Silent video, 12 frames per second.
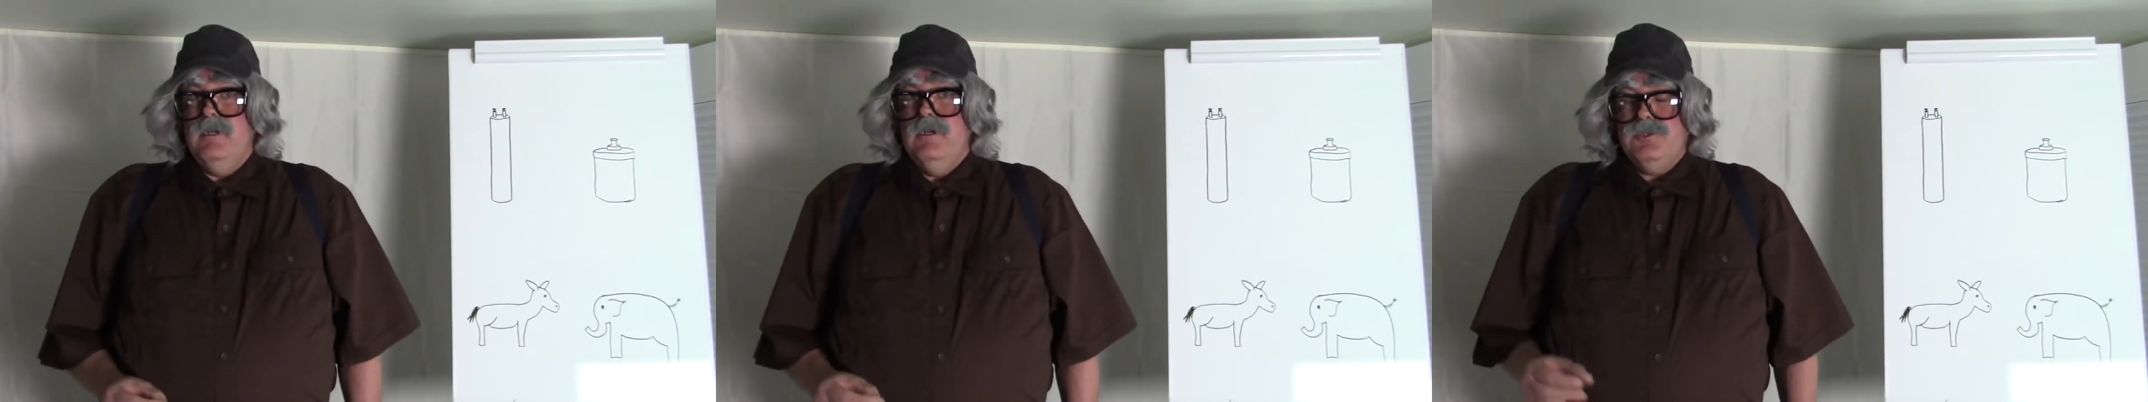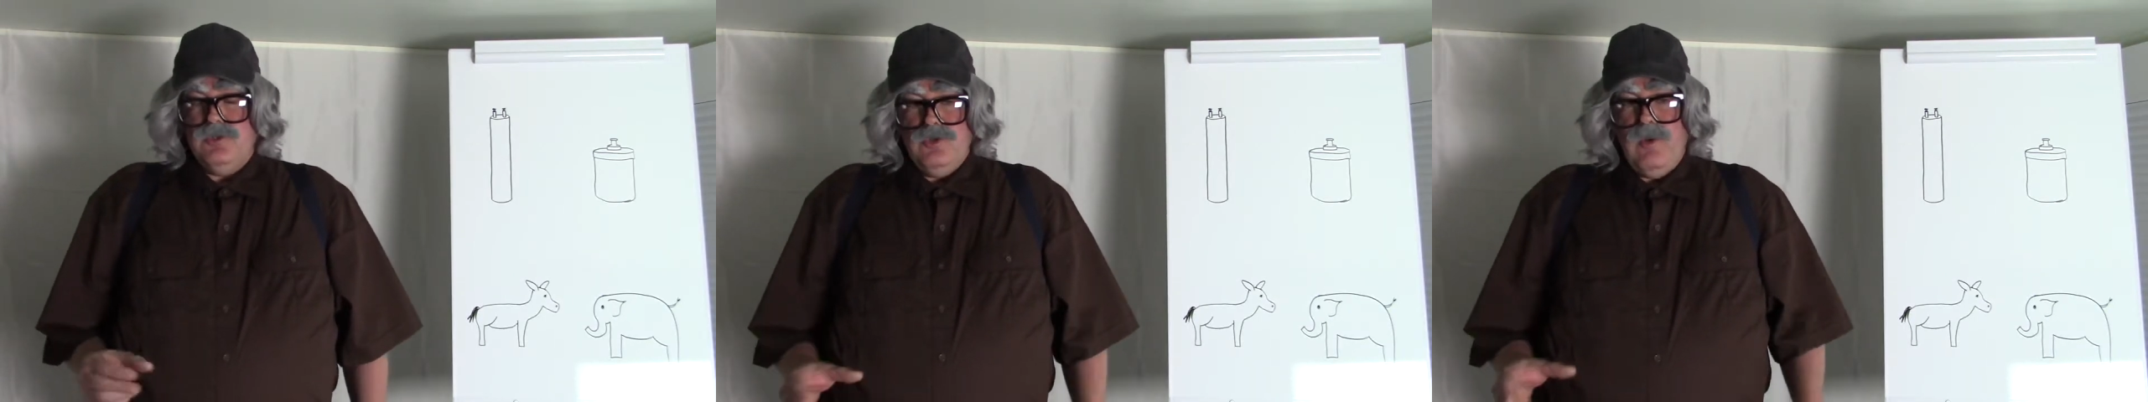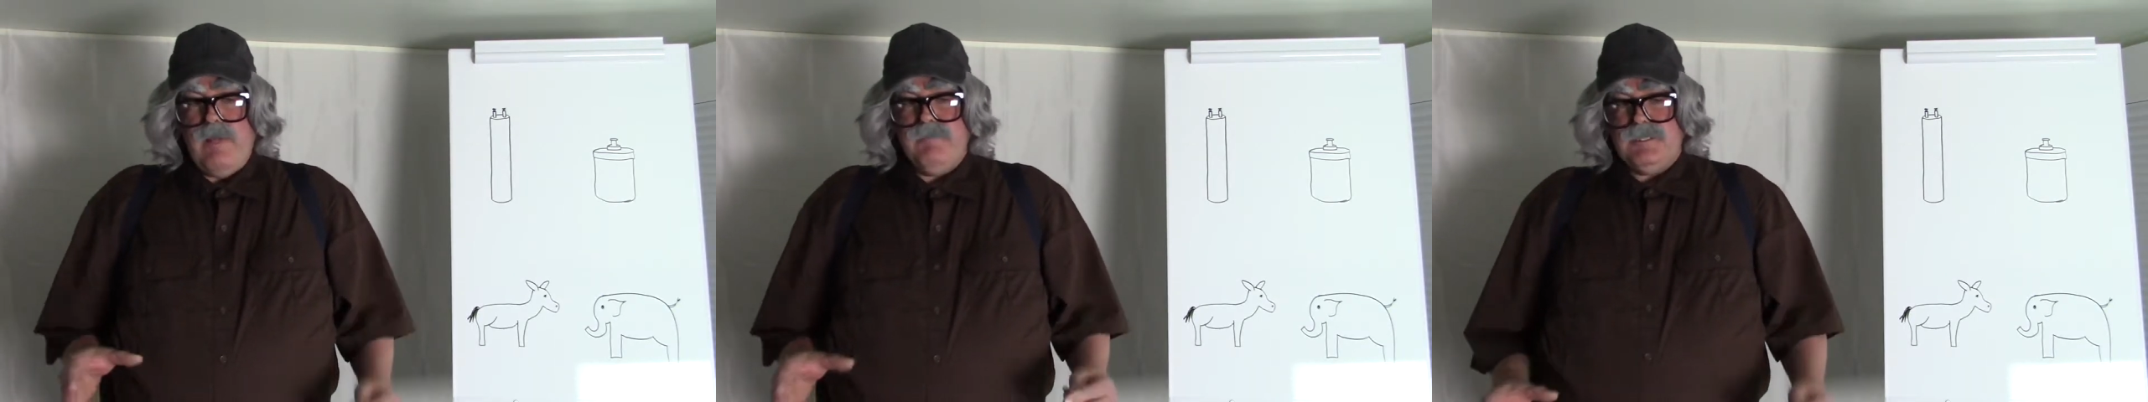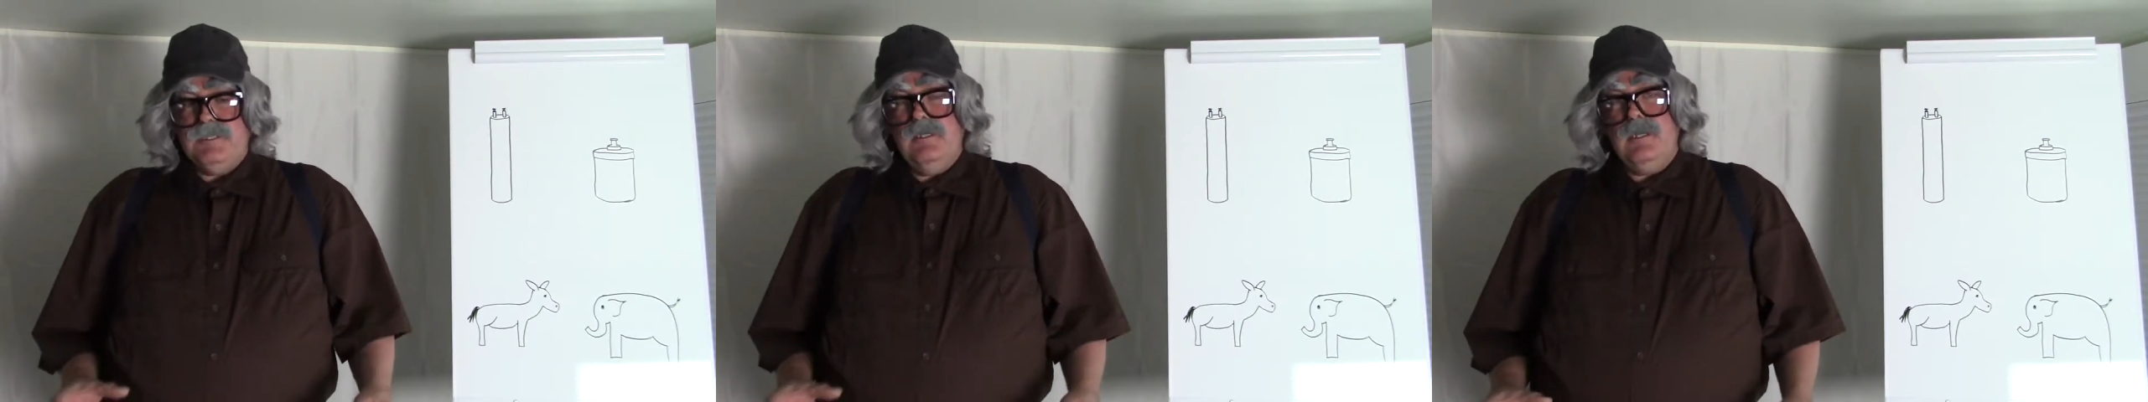So you have a
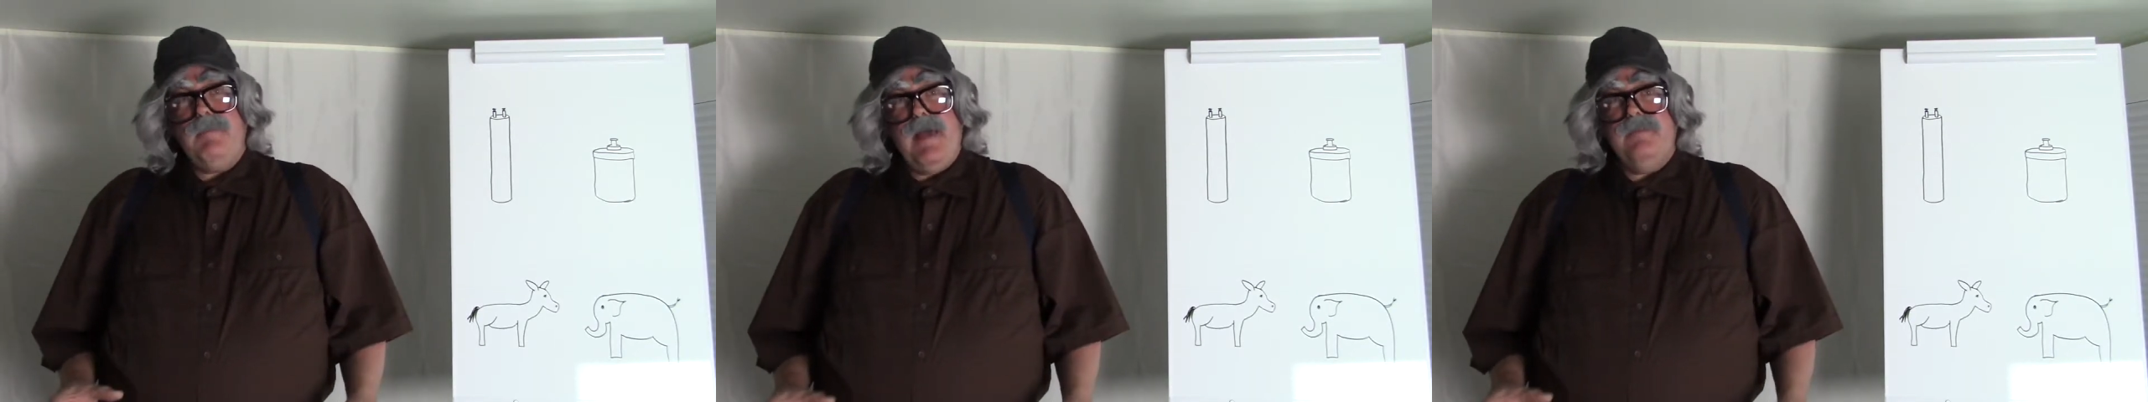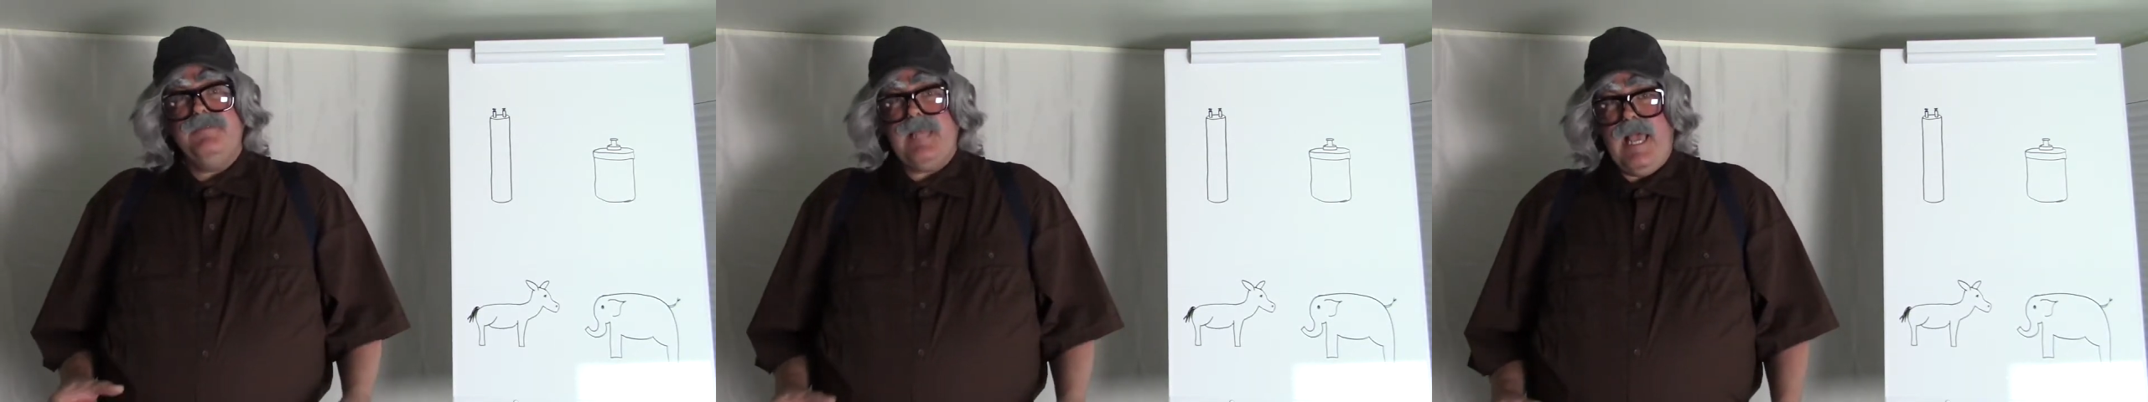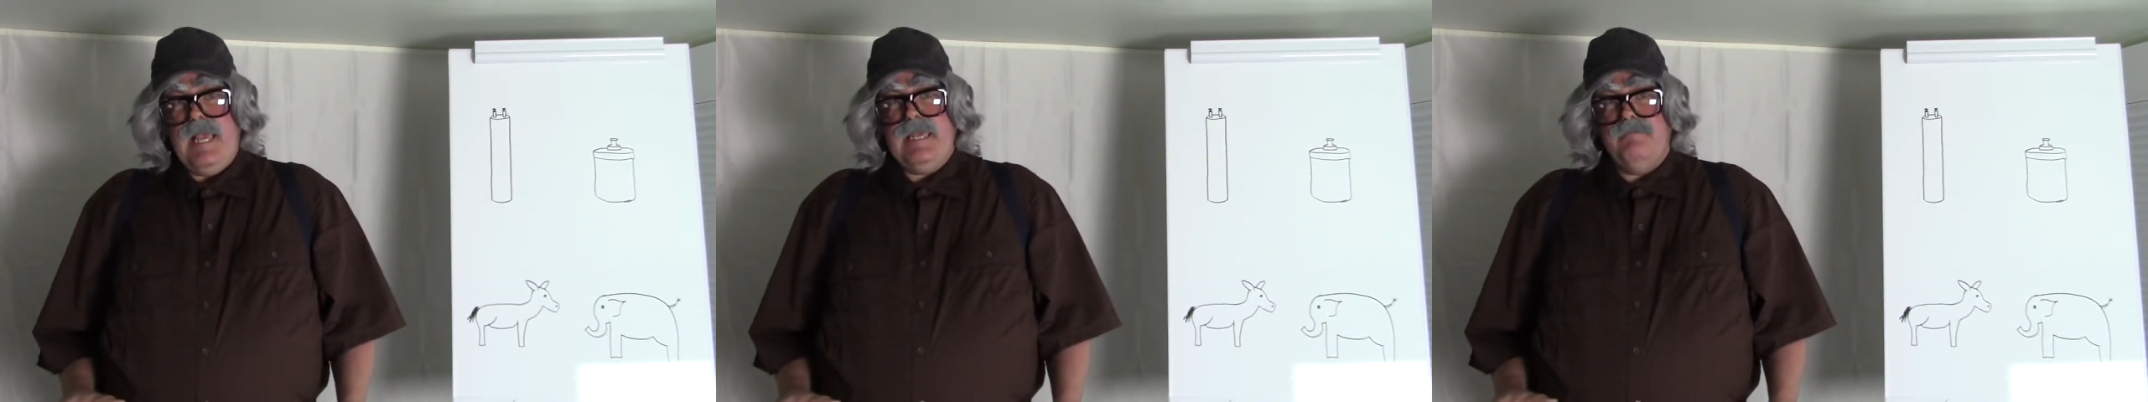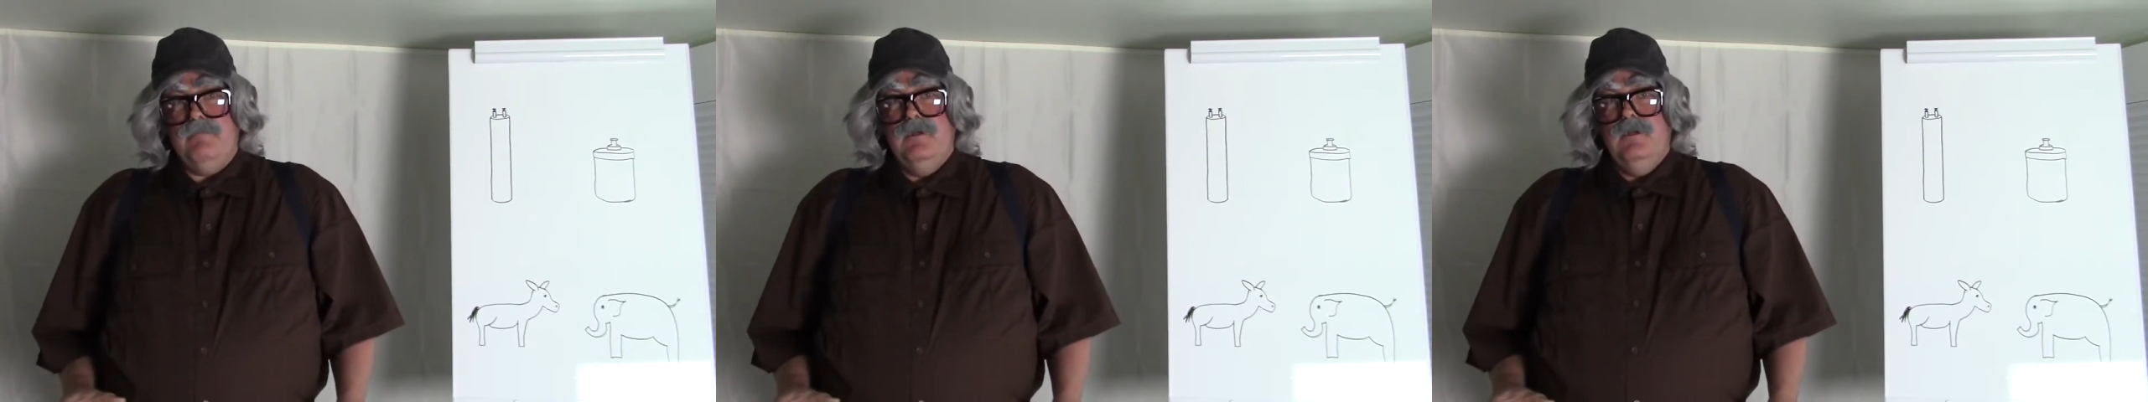certain amount of
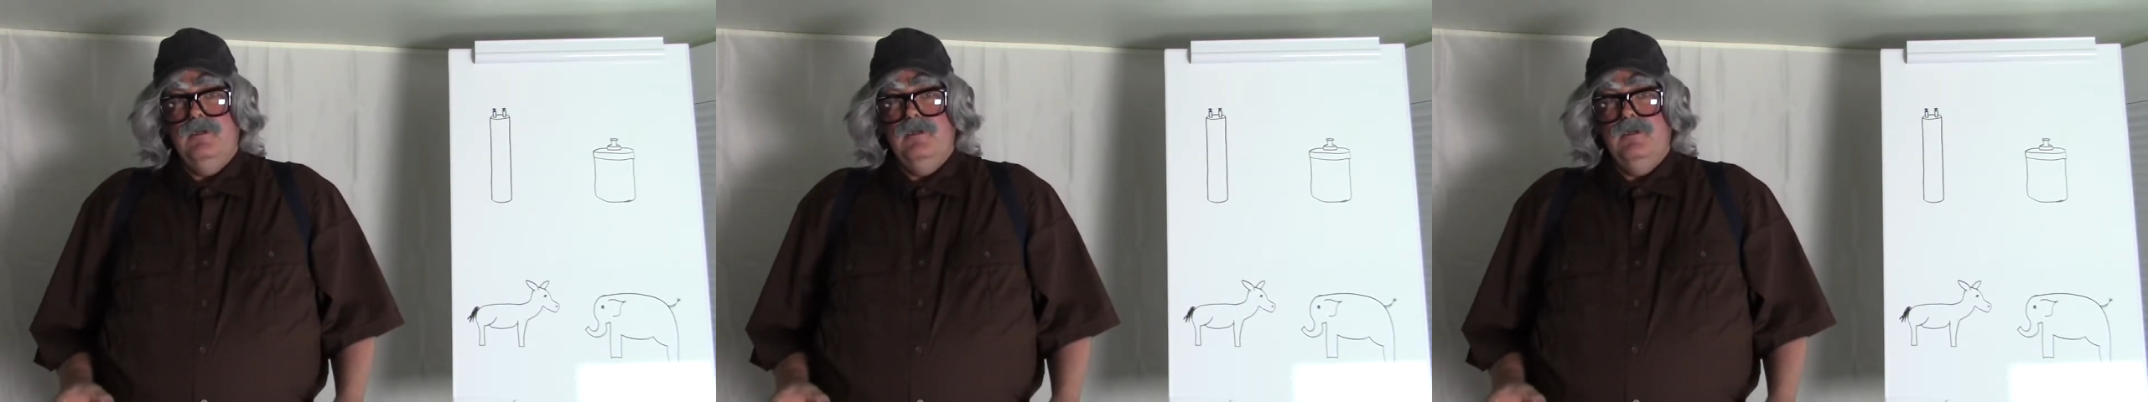time